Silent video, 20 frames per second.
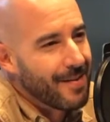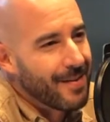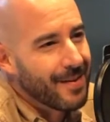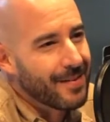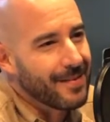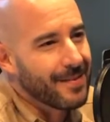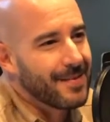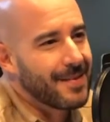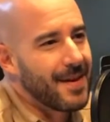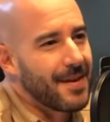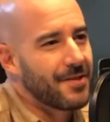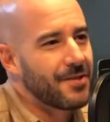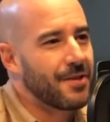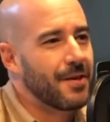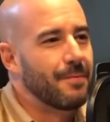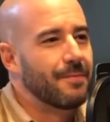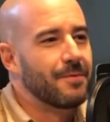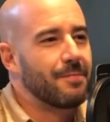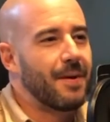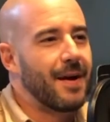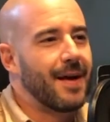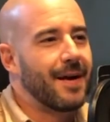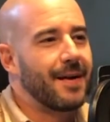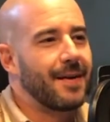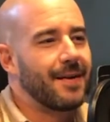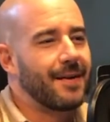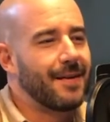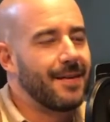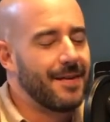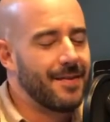That the test comes back
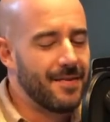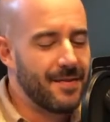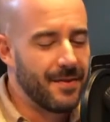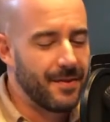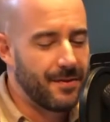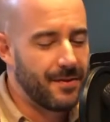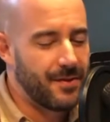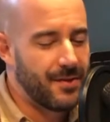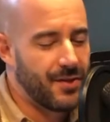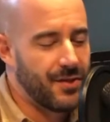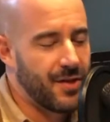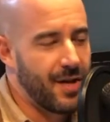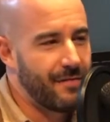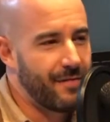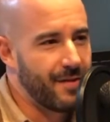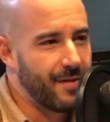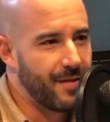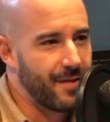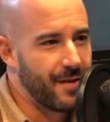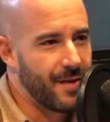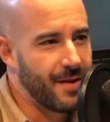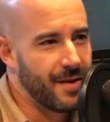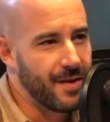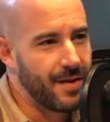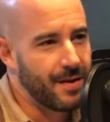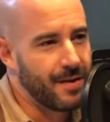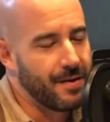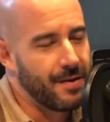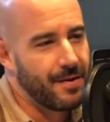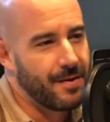in the seventh
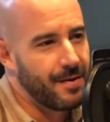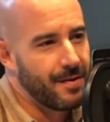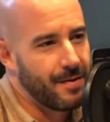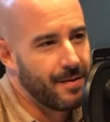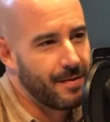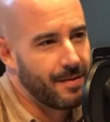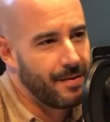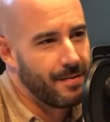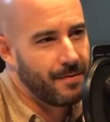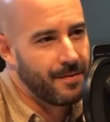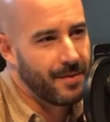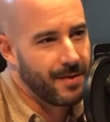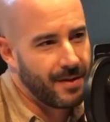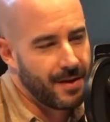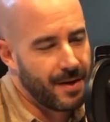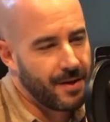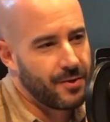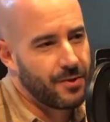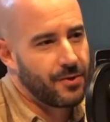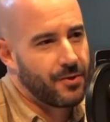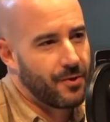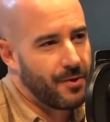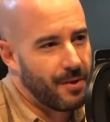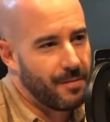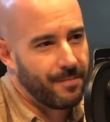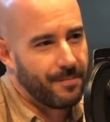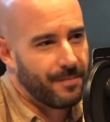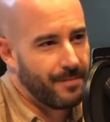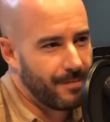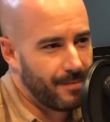inning when the Dodgers are
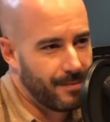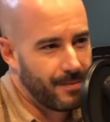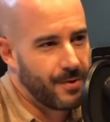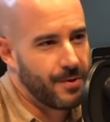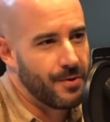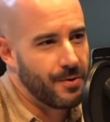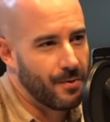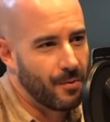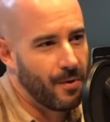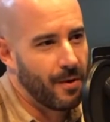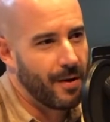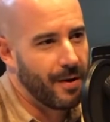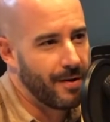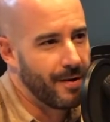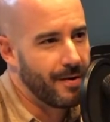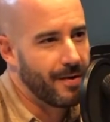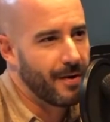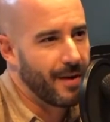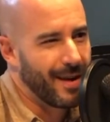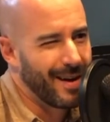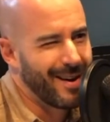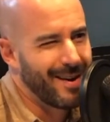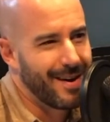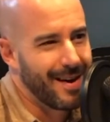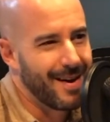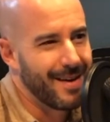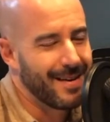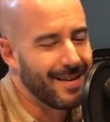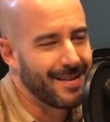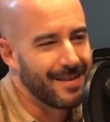up 2-1. They're like, all
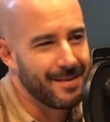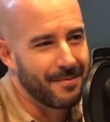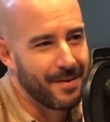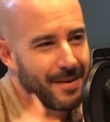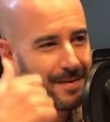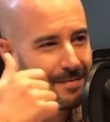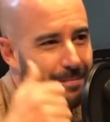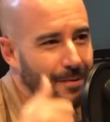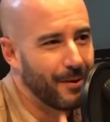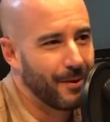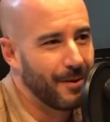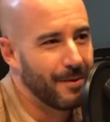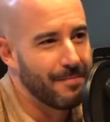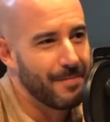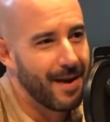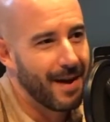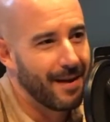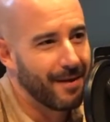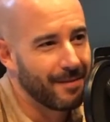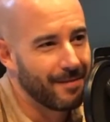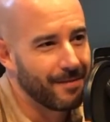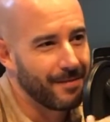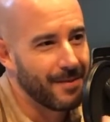right, I think we can pull him now.